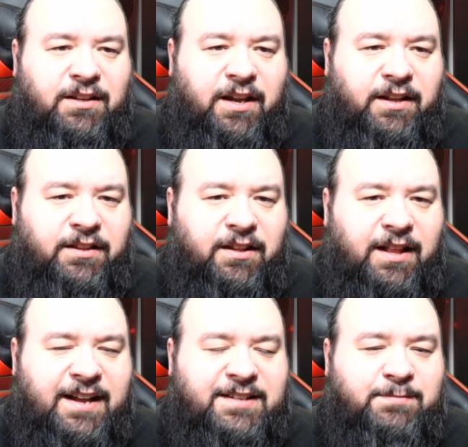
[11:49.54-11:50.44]
Got the
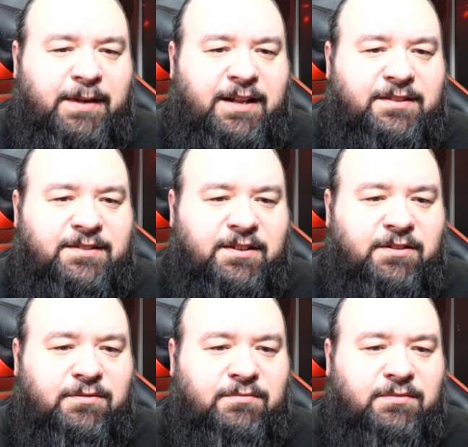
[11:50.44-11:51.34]
last
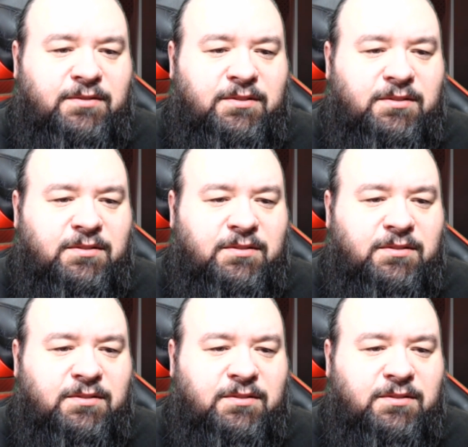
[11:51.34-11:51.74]
milestone.